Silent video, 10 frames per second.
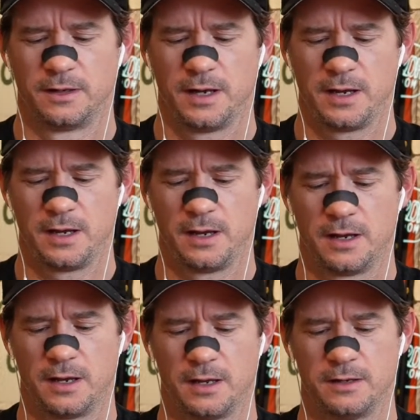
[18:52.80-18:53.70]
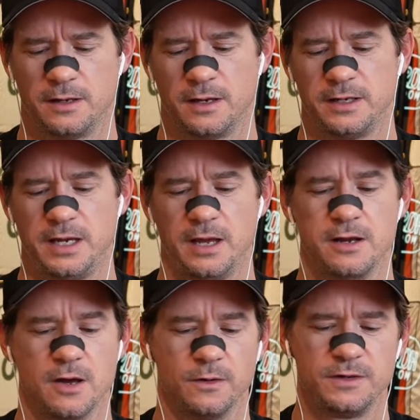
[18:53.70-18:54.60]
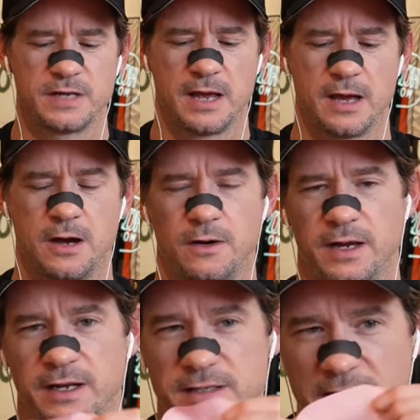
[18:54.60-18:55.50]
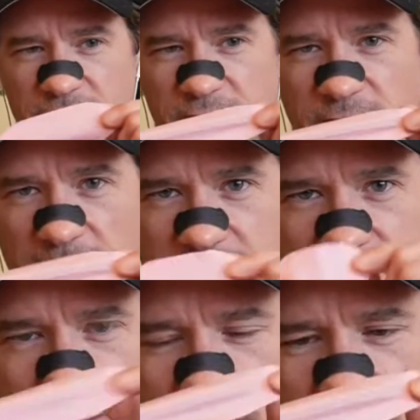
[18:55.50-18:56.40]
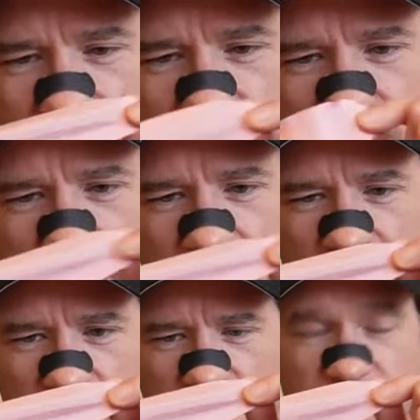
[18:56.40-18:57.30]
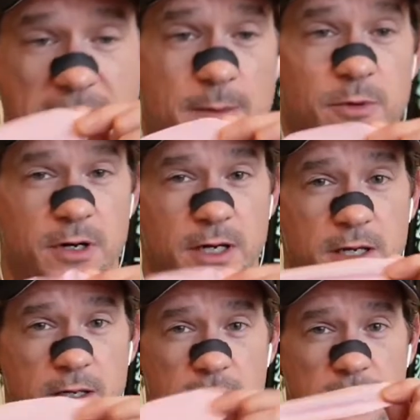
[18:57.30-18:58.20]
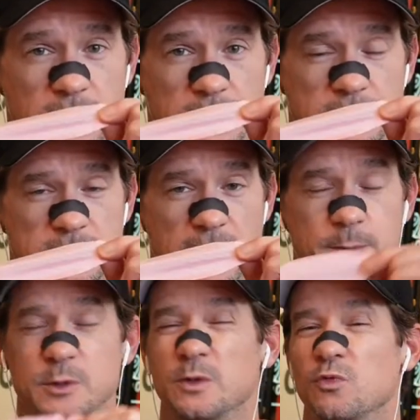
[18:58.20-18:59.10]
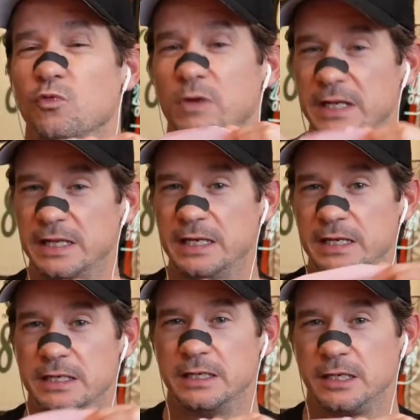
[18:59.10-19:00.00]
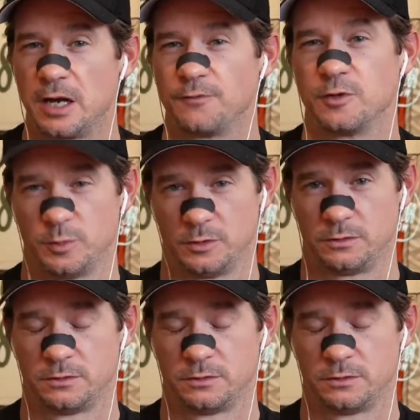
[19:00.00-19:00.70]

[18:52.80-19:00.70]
And again, notice how it is a flexible fabric tape. So it's really comfortable.